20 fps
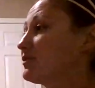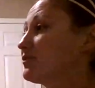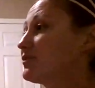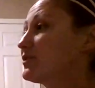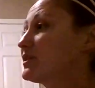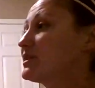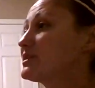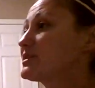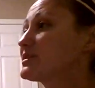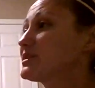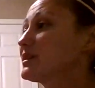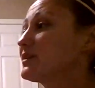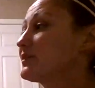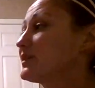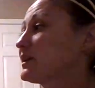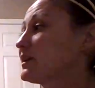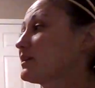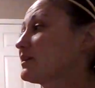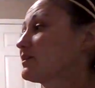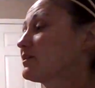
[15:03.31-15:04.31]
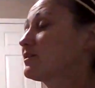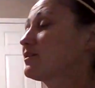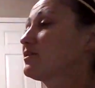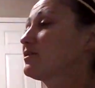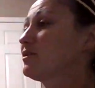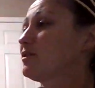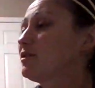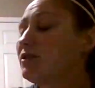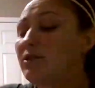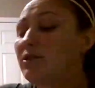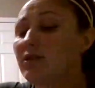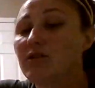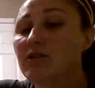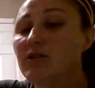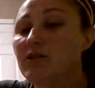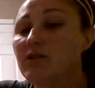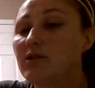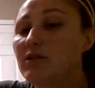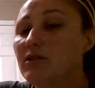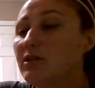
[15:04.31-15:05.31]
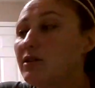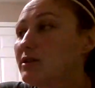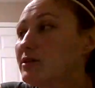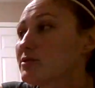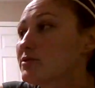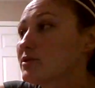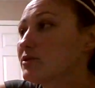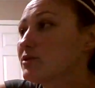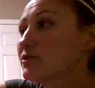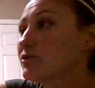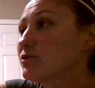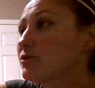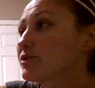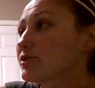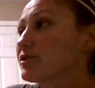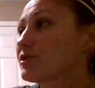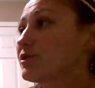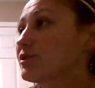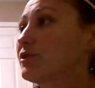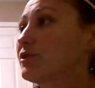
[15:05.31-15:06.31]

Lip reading: for his left hand. It's in the corner.